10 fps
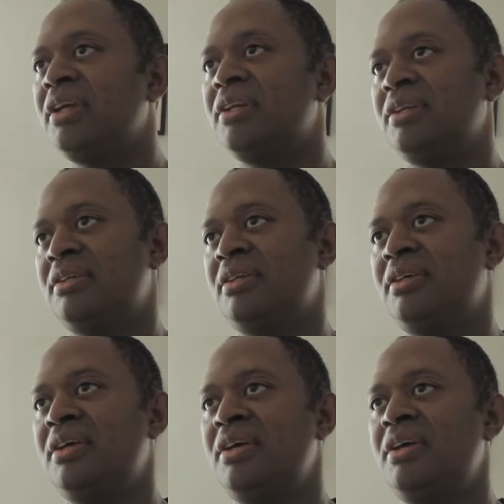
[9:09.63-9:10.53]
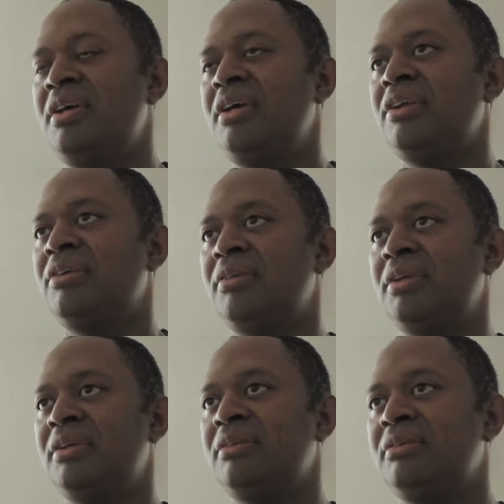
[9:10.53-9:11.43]
and
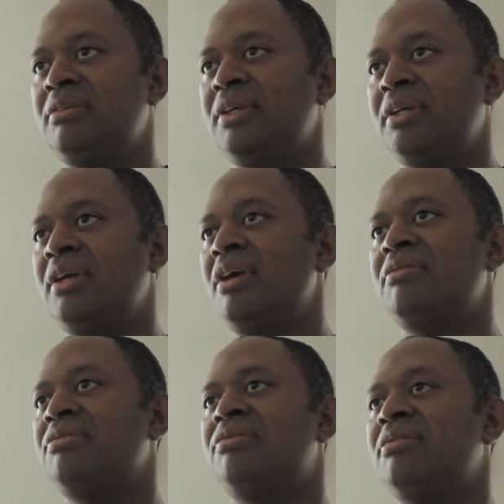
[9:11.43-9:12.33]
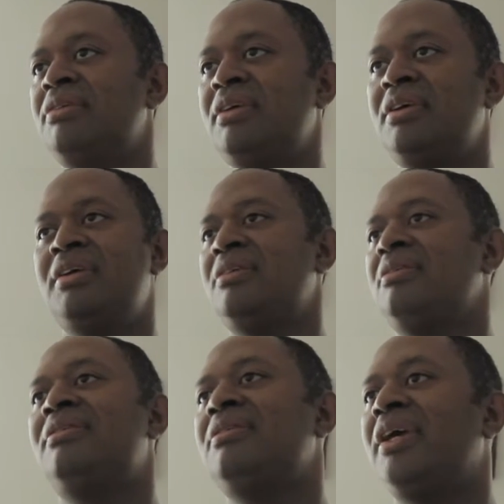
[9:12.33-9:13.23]
and have
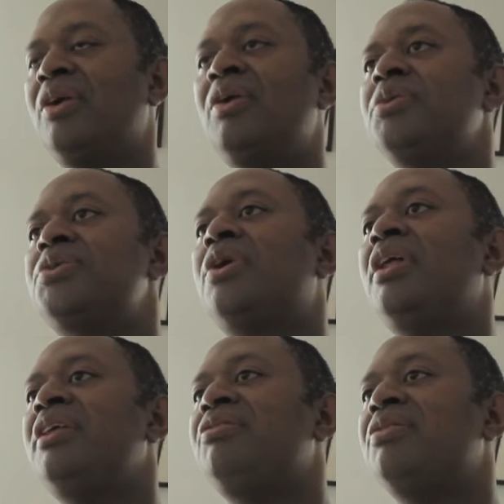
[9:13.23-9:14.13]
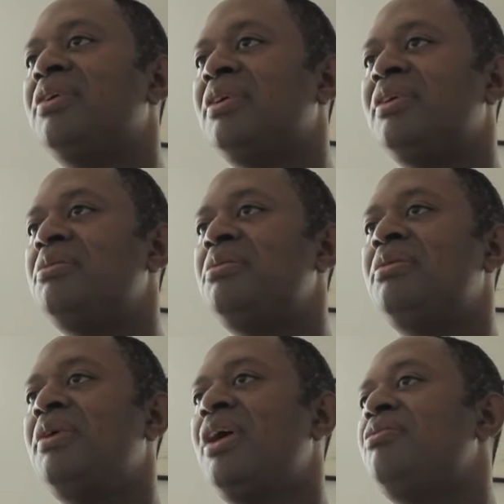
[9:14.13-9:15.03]
like almost calling for
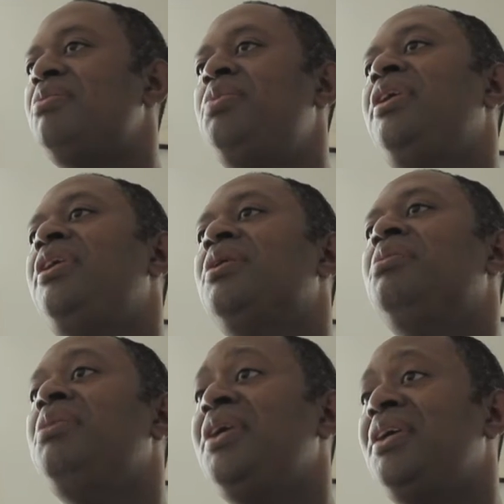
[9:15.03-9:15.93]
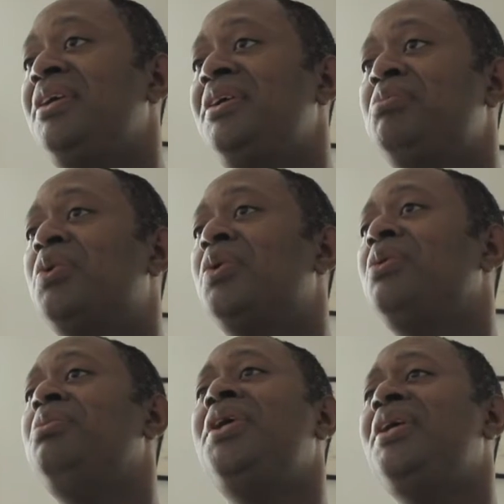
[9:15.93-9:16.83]
have a pity on me, poor
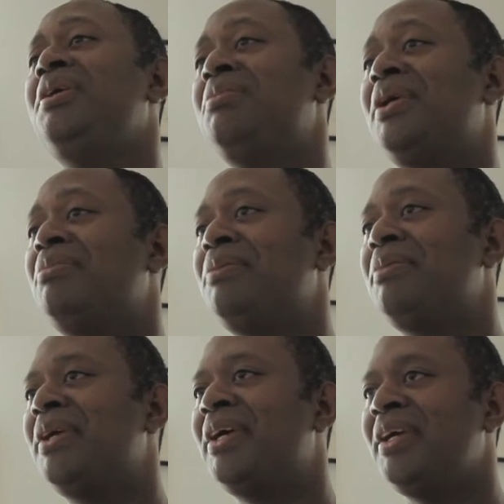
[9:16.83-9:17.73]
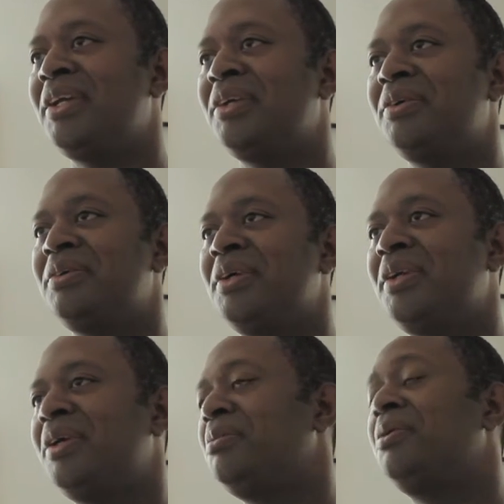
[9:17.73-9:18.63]
me, blah blah blah,
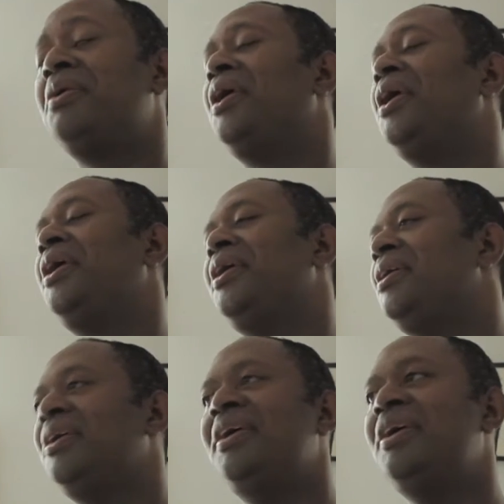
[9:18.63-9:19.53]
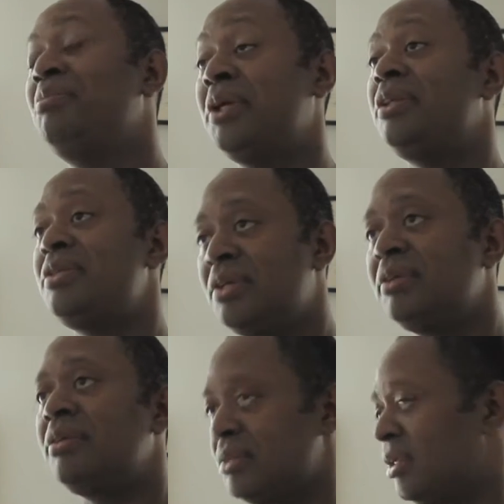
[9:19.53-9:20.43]
and I'm crying. But the
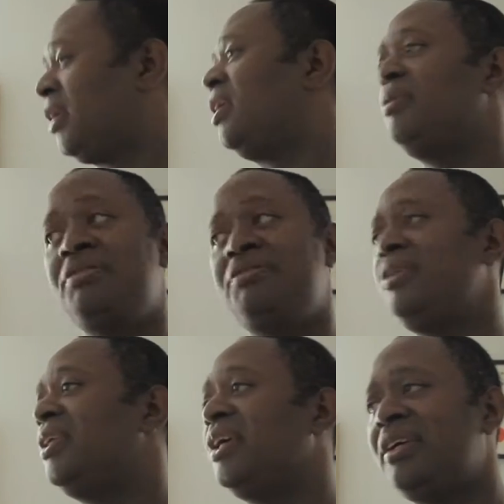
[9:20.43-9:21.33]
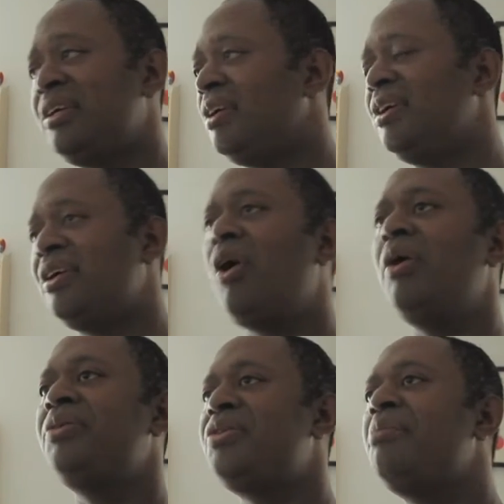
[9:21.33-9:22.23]
song is like, I would feel like
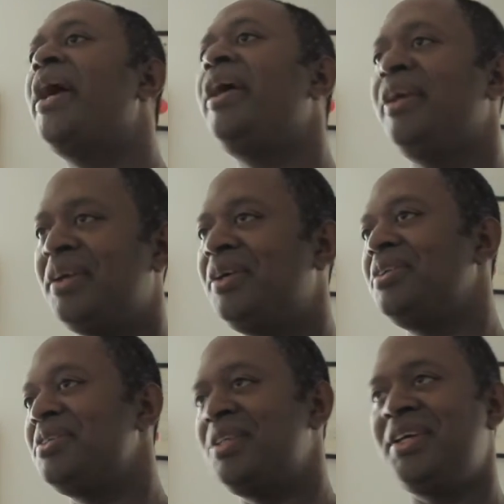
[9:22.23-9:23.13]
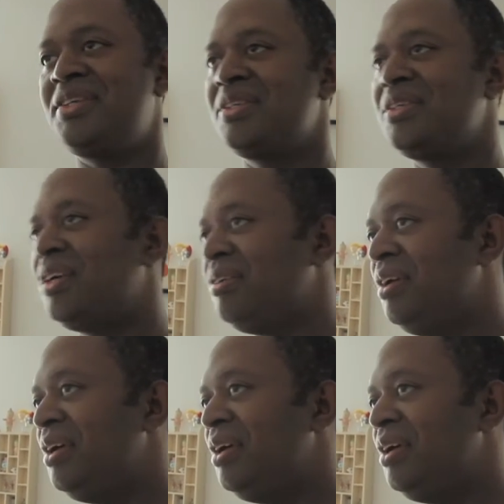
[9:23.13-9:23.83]
all dramatic on stage and stuff.